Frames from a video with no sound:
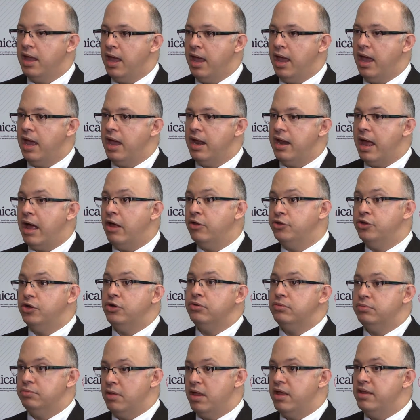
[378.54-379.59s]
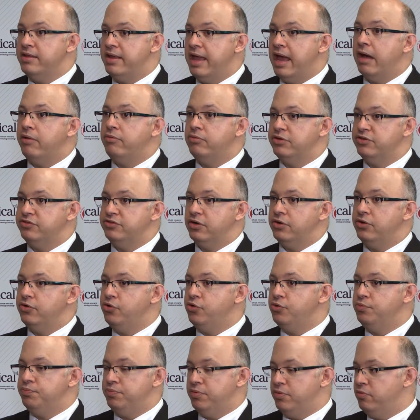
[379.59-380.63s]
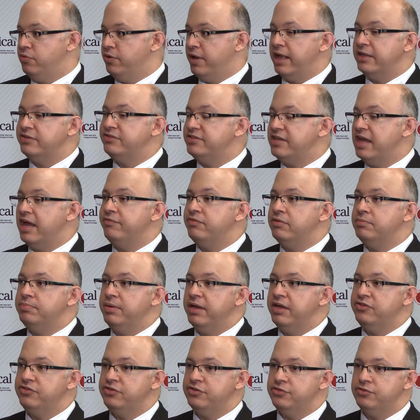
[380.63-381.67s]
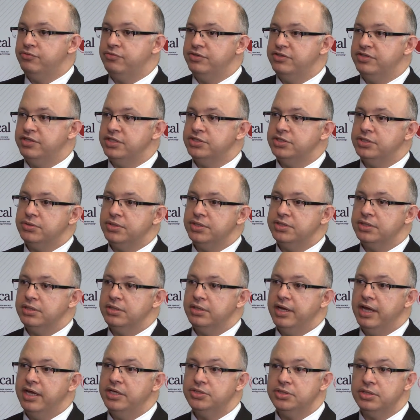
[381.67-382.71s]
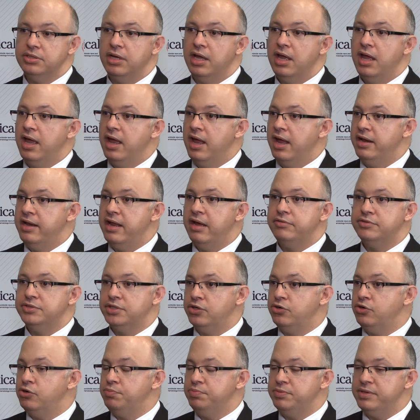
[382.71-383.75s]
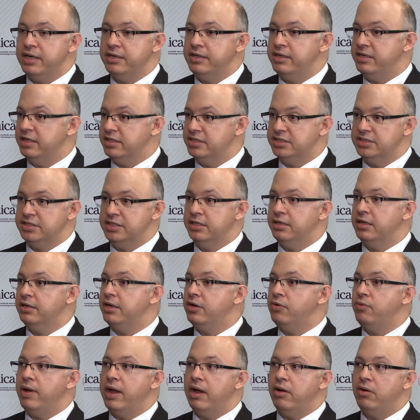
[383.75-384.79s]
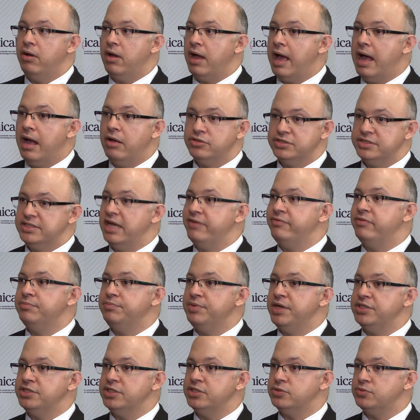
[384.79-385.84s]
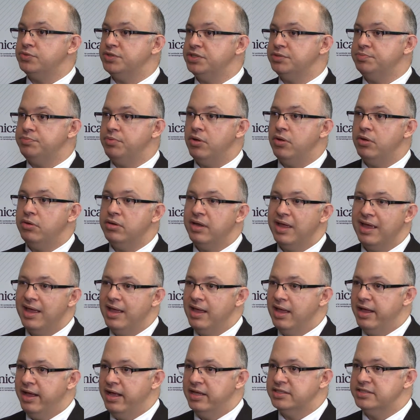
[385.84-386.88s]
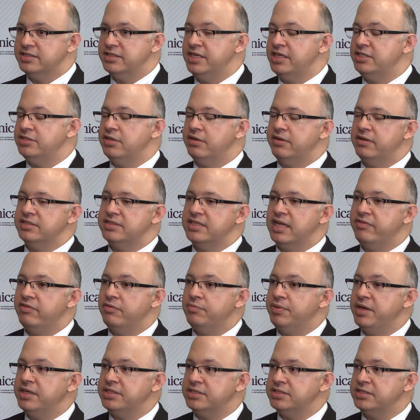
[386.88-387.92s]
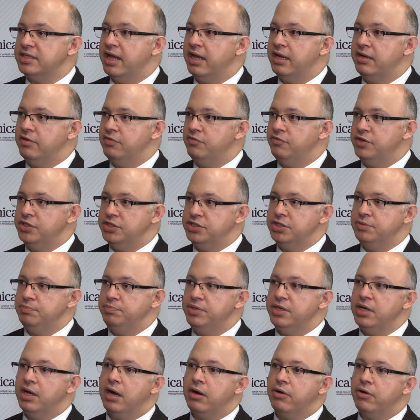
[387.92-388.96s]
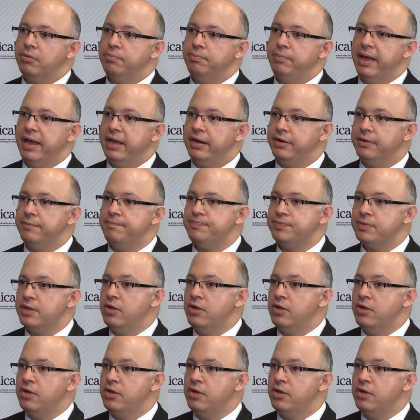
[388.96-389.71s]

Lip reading: And although that was a group, we had 7 patients with such translocation, that was a group that did exceedingly well. All 7 patients respond, and 6 out of the 7 patients had VGPR or better.